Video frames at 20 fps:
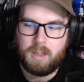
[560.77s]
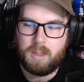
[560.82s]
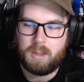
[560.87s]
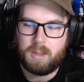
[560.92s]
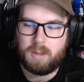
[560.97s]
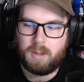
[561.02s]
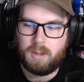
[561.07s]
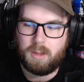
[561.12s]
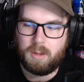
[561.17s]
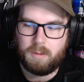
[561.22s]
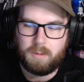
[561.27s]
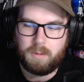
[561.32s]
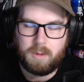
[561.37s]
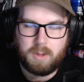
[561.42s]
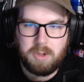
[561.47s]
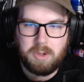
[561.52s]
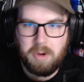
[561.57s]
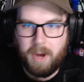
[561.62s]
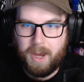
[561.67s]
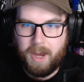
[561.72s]

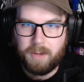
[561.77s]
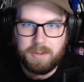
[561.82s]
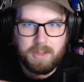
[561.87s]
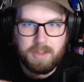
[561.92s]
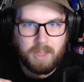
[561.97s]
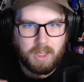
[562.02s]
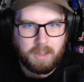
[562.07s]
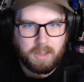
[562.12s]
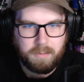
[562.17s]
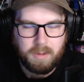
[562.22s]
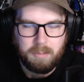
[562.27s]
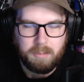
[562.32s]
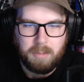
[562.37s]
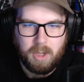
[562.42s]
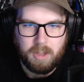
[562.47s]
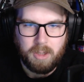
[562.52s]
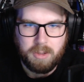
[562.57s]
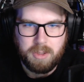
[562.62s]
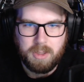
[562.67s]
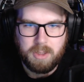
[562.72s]
you're outside of the
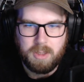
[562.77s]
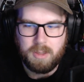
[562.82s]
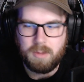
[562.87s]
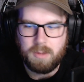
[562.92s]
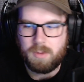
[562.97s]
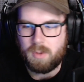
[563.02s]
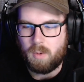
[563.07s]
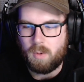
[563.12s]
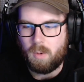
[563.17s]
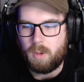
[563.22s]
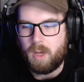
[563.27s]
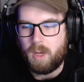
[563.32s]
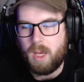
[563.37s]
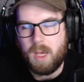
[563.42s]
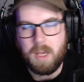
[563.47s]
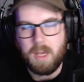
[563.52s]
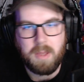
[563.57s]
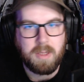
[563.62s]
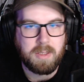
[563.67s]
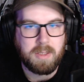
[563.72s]
margins, or
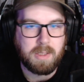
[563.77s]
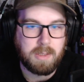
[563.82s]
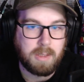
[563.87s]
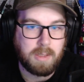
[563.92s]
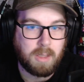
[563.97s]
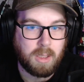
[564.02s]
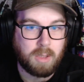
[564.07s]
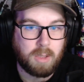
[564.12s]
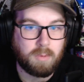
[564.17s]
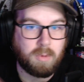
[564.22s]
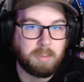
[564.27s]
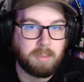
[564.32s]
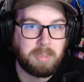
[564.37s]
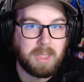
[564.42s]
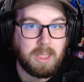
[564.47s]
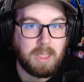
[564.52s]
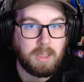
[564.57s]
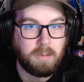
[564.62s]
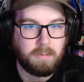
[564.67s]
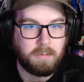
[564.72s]
hey, this isn't going to
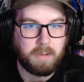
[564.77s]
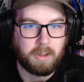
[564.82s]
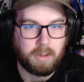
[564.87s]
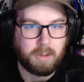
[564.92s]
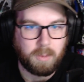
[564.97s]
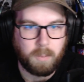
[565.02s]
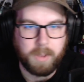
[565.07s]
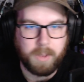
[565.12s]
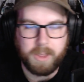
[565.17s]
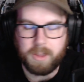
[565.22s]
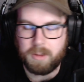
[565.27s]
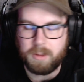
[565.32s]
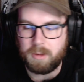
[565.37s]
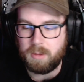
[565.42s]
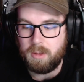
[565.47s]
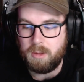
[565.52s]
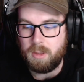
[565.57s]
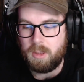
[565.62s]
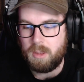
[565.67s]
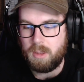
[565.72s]
repeat very well.
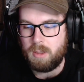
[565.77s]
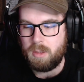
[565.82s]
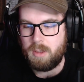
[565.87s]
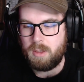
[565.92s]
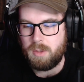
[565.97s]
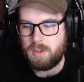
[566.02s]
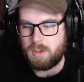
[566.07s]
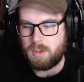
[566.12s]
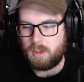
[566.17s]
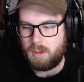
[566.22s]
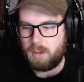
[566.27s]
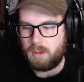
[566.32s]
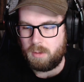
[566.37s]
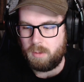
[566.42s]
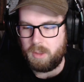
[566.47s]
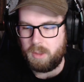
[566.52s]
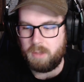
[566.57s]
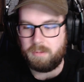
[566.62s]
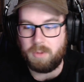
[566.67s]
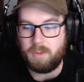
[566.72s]

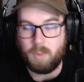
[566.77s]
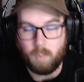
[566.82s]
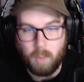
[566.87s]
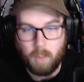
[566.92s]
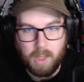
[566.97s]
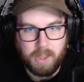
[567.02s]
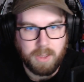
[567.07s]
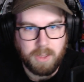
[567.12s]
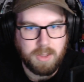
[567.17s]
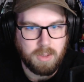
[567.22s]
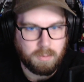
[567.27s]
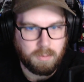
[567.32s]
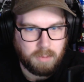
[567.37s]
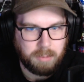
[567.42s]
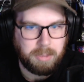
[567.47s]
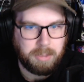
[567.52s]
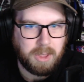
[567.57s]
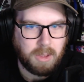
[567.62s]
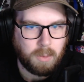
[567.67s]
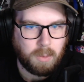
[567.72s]
So if you wanted to
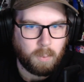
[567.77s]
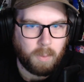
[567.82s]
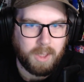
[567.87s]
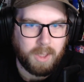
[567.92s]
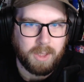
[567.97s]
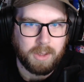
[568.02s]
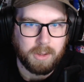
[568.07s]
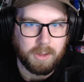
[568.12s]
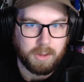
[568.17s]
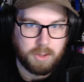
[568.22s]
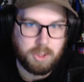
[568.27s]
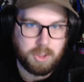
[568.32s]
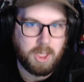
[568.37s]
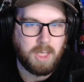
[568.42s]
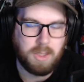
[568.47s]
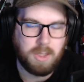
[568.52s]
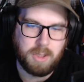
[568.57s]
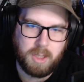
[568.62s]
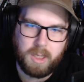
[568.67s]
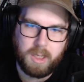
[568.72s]
repeat well,
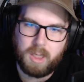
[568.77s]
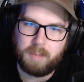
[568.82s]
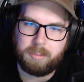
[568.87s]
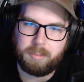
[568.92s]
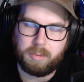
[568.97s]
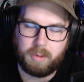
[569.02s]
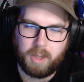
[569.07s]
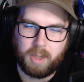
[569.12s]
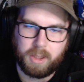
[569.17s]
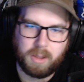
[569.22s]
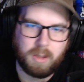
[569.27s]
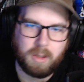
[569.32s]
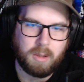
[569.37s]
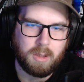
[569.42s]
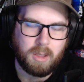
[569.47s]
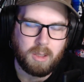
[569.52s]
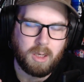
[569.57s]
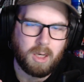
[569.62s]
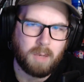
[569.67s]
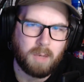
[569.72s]
change it up. Or
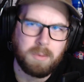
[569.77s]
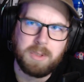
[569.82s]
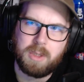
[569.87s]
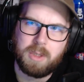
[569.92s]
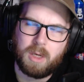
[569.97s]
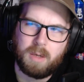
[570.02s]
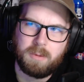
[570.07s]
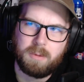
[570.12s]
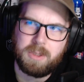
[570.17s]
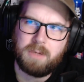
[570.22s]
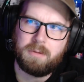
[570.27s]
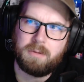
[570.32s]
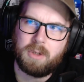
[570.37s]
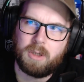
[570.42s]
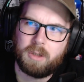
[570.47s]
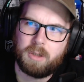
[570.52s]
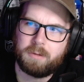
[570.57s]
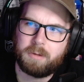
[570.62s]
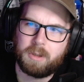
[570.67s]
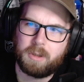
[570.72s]
I was even
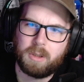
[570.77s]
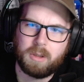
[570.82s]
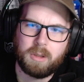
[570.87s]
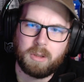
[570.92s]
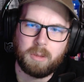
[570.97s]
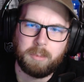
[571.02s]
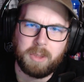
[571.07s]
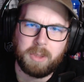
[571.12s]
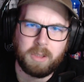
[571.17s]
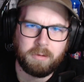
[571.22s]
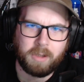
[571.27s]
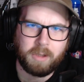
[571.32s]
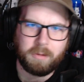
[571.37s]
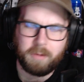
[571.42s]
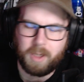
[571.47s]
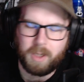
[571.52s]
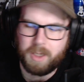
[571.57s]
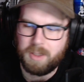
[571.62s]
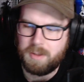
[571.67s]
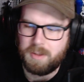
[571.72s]
offered a little bit of
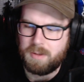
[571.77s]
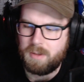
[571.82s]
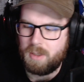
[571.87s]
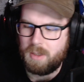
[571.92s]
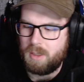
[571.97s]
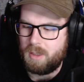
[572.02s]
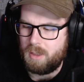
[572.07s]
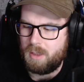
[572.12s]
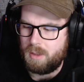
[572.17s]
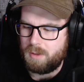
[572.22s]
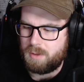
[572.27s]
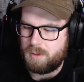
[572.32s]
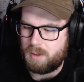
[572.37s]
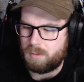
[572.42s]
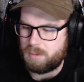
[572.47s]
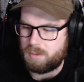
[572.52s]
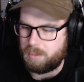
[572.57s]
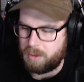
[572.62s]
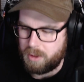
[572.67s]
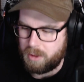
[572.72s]
advice. So that
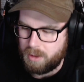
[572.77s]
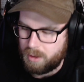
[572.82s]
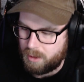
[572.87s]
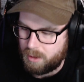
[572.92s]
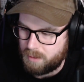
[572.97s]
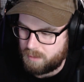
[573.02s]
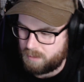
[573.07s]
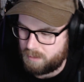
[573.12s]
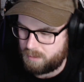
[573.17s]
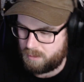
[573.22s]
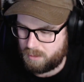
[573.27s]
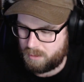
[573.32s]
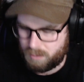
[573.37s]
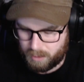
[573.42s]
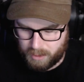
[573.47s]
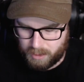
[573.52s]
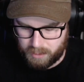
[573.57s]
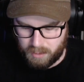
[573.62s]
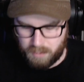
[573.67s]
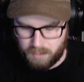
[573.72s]
was pretty nice. So I
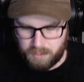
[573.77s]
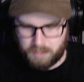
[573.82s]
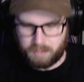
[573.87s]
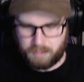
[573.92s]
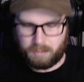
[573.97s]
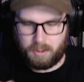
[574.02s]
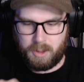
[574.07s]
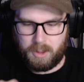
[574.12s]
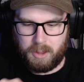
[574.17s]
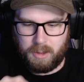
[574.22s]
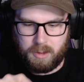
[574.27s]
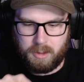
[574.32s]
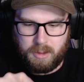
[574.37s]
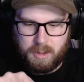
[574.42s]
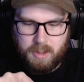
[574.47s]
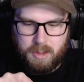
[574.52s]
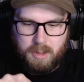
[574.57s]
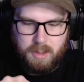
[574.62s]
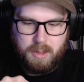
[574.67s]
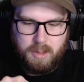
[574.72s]
got those 3,
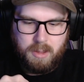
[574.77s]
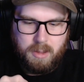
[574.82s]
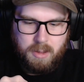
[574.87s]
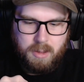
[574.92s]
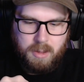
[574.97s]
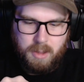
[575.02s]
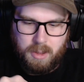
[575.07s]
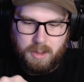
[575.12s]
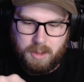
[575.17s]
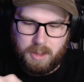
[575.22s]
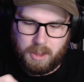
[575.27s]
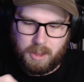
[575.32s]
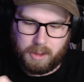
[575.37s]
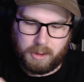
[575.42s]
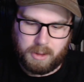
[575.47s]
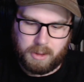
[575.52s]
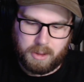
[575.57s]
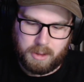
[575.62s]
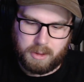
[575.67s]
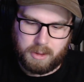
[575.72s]
and then I
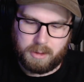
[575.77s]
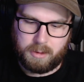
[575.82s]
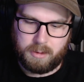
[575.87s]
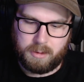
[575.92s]
got